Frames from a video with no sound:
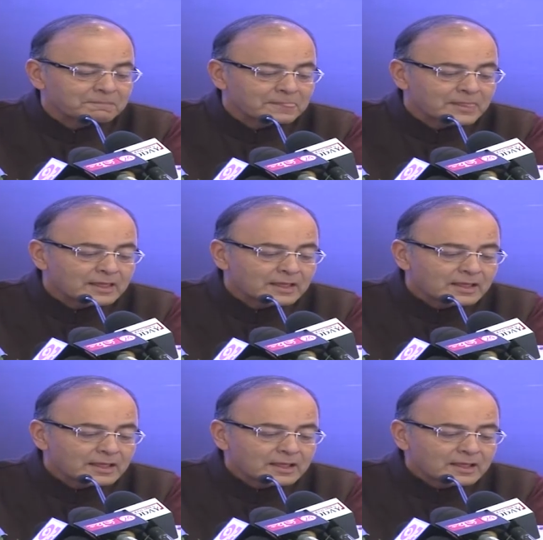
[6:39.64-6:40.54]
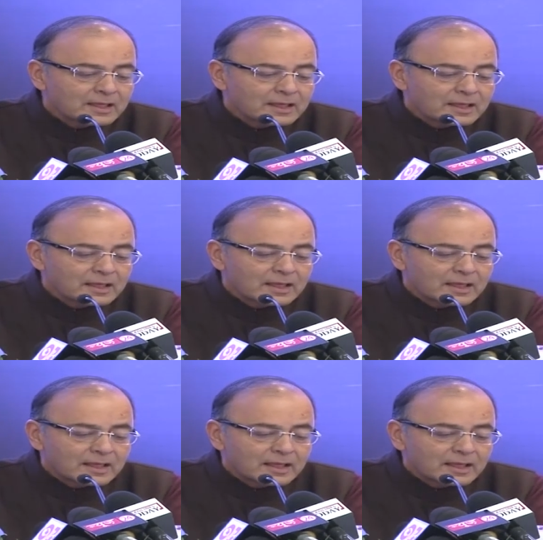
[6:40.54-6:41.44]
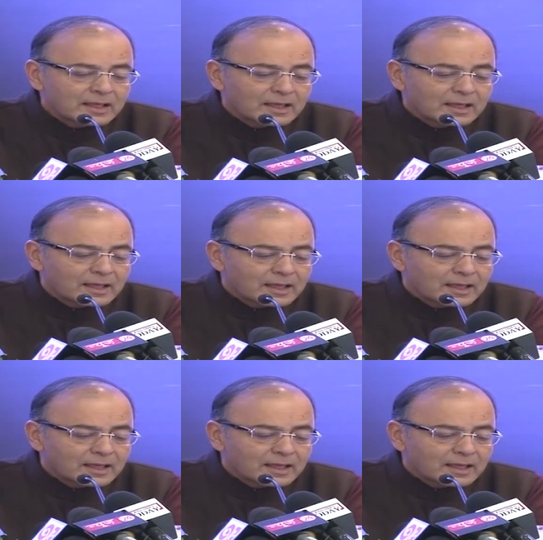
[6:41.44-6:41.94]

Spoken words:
[no speech]